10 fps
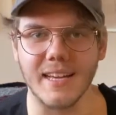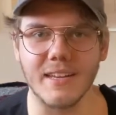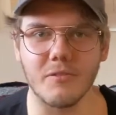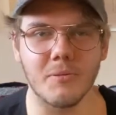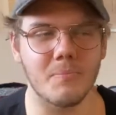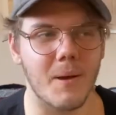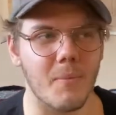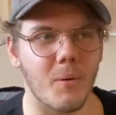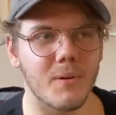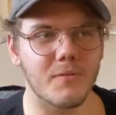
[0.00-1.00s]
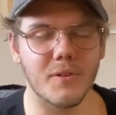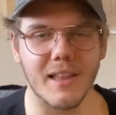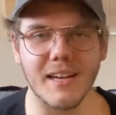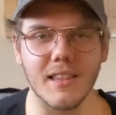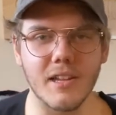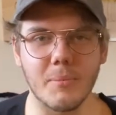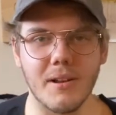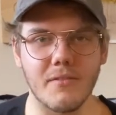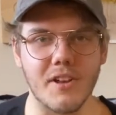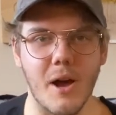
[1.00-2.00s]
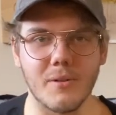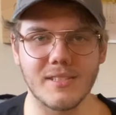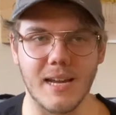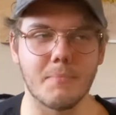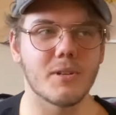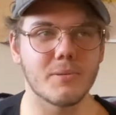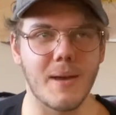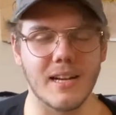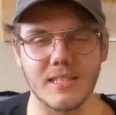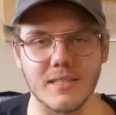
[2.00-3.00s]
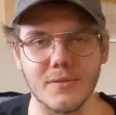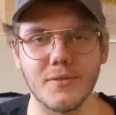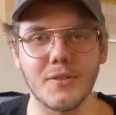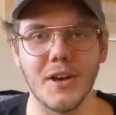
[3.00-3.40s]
and giving my moment for like a little bit of an outside perspective.